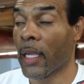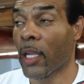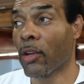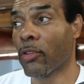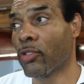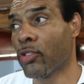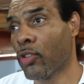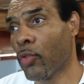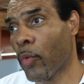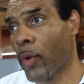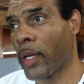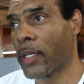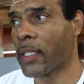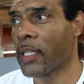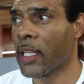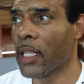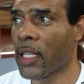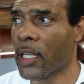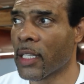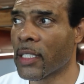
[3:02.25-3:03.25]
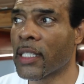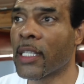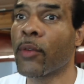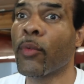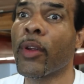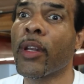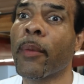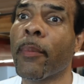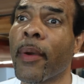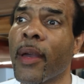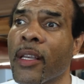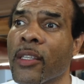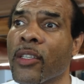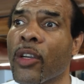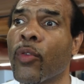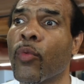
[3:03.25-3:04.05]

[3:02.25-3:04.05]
can go two ways. It, it, it really depends